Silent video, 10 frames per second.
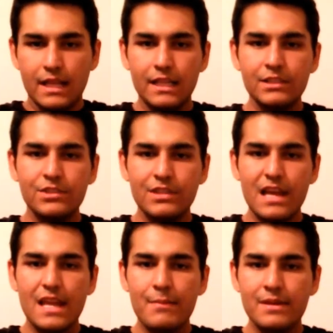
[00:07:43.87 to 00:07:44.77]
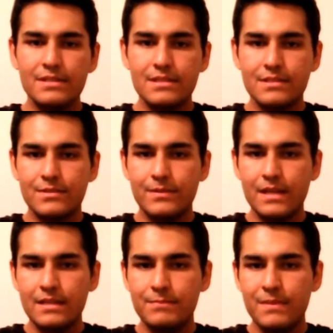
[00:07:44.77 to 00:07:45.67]
Electrodynamics is
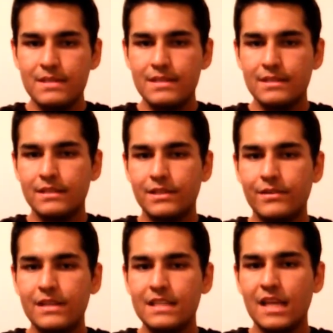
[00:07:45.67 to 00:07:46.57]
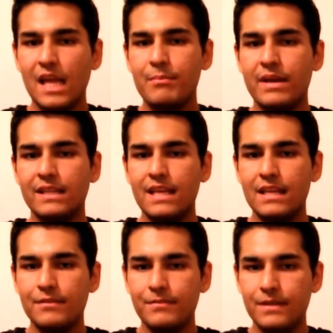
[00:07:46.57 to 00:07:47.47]
basically creating a
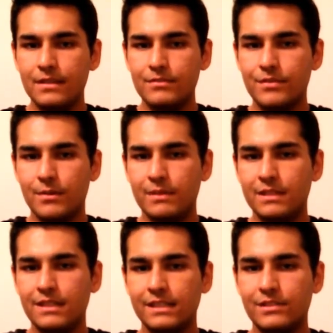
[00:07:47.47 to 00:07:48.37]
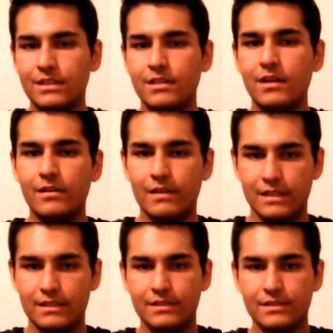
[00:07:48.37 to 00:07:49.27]
magnetic field from an electric current.